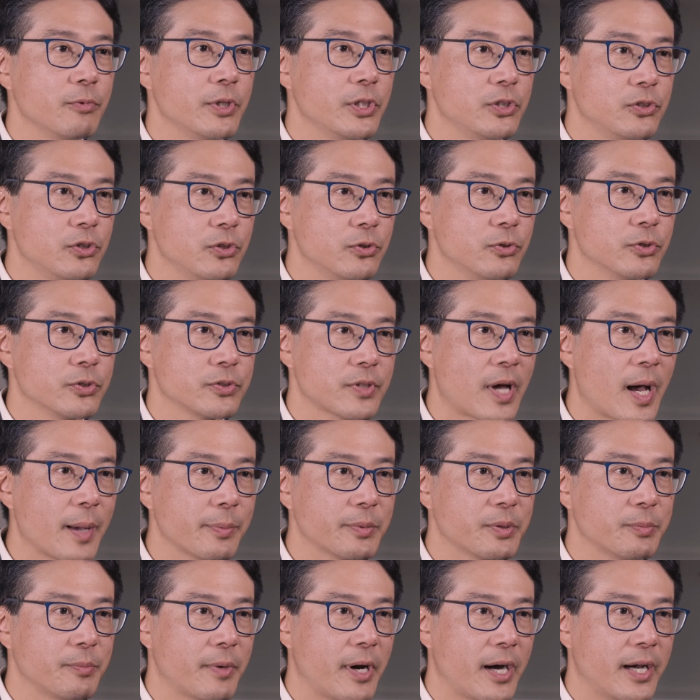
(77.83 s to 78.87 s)
we do is
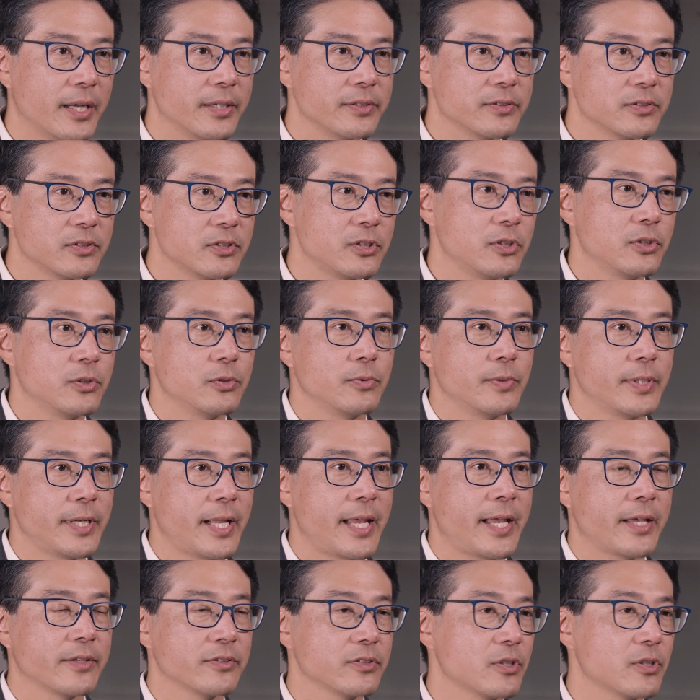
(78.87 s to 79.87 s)
optimized to enhance